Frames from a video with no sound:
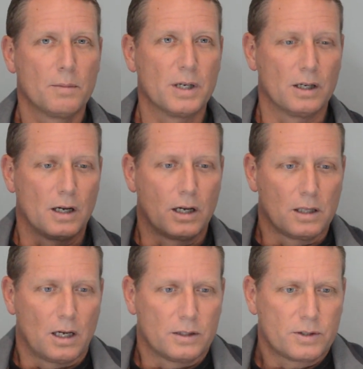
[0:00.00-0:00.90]

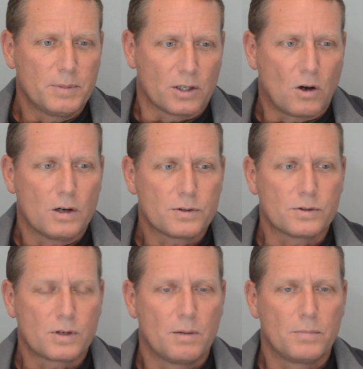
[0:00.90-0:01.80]
But some of the
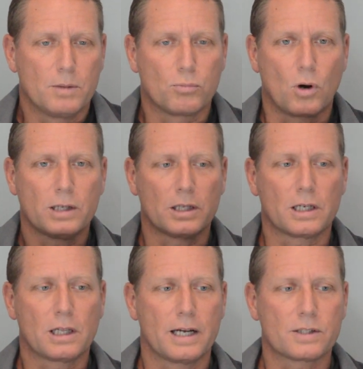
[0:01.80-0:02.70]
causes can be broadly
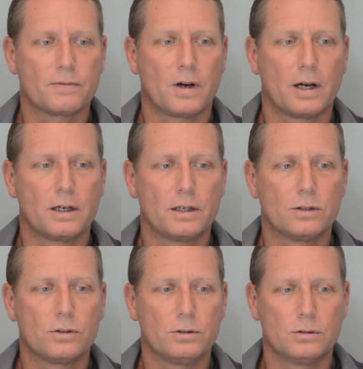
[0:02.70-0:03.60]
classified
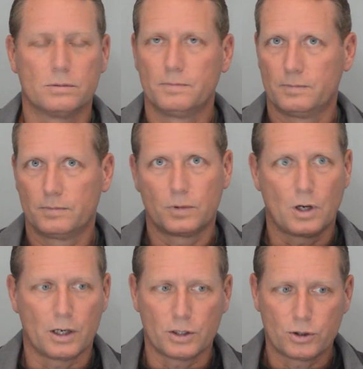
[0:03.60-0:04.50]
into
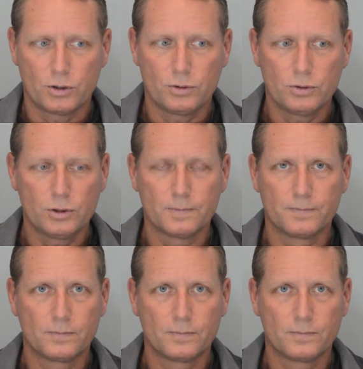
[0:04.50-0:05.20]
gut issues,